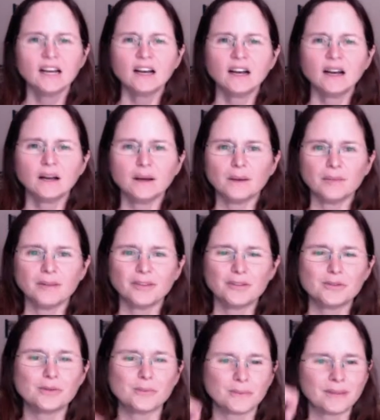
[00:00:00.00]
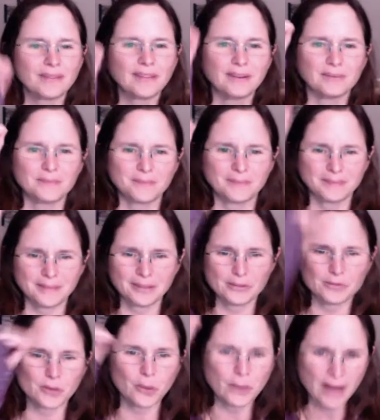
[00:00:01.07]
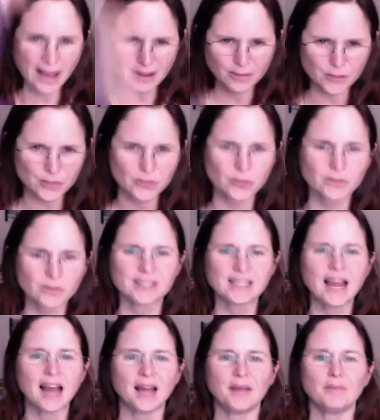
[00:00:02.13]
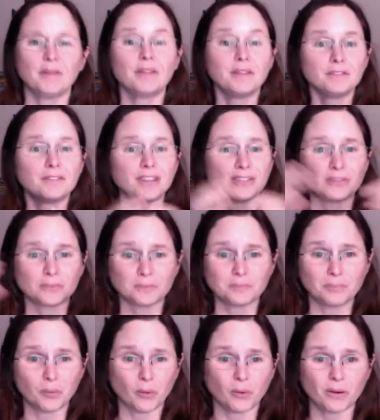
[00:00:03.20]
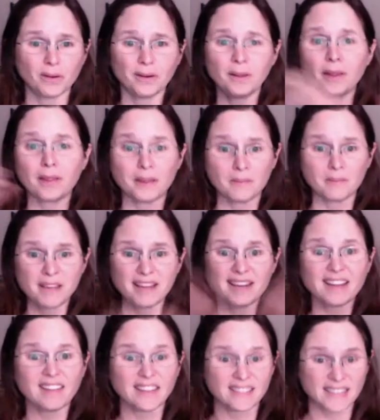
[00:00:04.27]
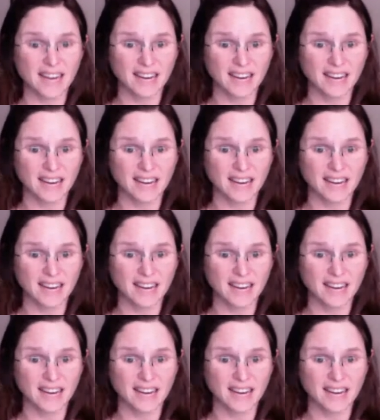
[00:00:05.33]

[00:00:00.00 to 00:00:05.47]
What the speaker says: You don't have a certain time. These things are born, they mate, and they die.